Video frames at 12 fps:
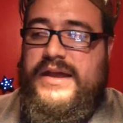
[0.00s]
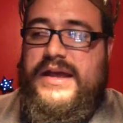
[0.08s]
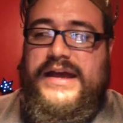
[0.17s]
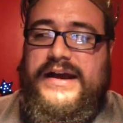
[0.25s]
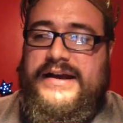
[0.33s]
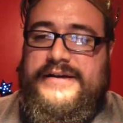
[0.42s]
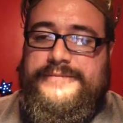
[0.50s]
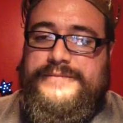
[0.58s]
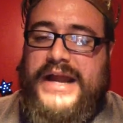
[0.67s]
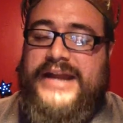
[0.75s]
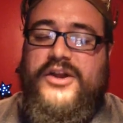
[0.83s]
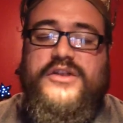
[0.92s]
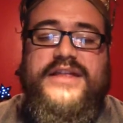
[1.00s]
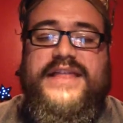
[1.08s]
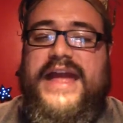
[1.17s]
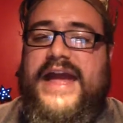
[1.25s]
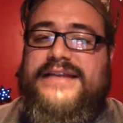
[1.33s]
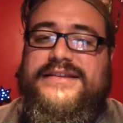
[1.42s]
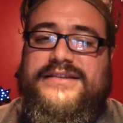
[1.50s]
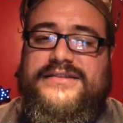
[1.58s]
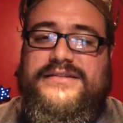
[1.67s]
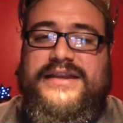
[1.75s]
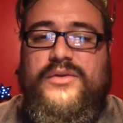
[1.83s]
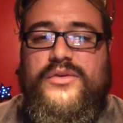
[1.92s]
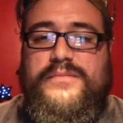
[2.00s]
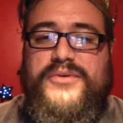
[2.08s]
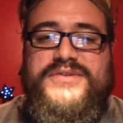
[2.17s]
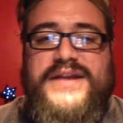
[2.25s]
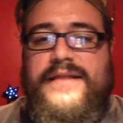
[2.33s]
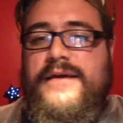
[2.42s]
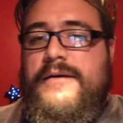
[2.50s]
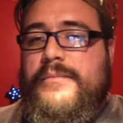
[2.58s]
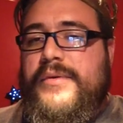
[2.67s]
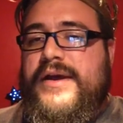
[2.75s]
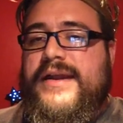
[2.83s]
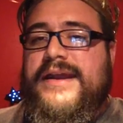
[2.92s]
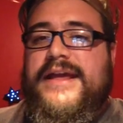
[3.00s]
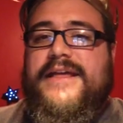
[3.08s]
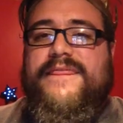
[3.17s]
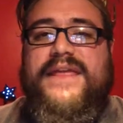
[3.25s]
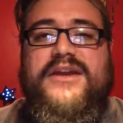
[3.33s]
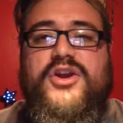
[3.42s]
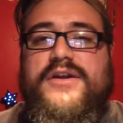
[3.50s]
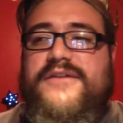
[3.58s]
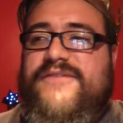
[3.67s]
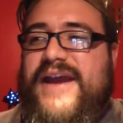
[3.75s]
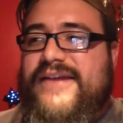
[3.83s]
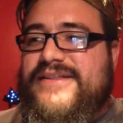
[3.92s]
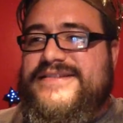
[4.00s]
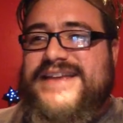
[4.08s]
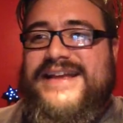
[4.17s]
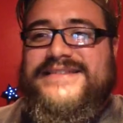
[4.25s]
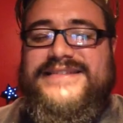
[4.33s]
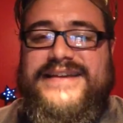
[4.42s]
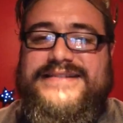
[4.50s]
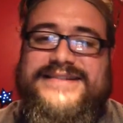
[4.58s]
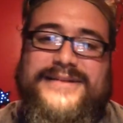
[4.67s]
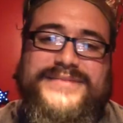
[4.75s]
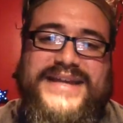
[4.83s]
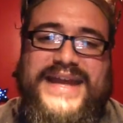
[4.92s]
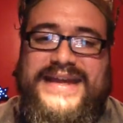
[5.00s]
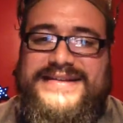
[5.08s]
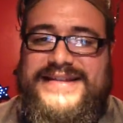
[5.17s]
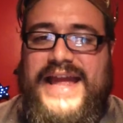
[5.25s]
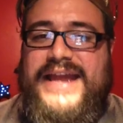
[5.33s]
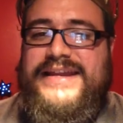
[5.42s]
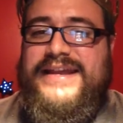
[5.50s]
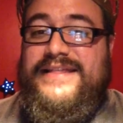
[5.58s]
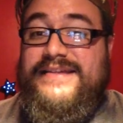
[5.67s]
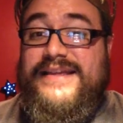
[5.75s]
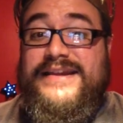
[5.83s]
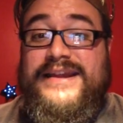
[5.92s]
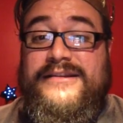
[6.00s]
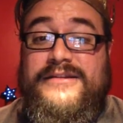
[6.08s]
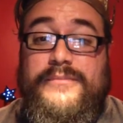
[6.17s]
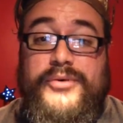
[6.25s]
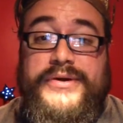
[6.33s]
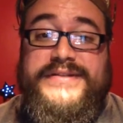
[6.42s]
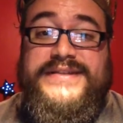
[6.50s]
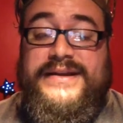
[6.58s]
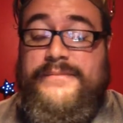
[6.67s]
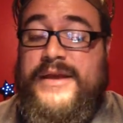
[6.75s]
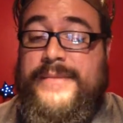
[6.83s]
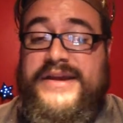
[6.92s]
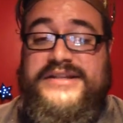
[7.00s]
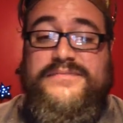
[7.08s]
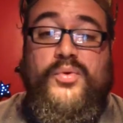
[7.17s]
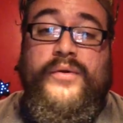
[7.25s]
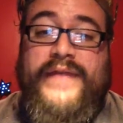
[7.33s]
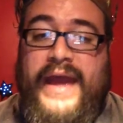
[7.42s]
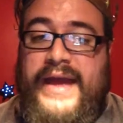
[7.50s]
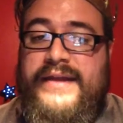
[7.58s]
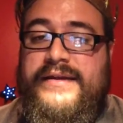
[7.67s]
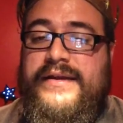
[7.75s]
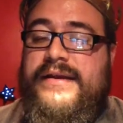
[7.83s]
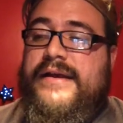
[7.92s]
I know that they had to deal with Marcella, but they could have had the Sand Snakes come to King's Landing like they did in the books and maybe explore that.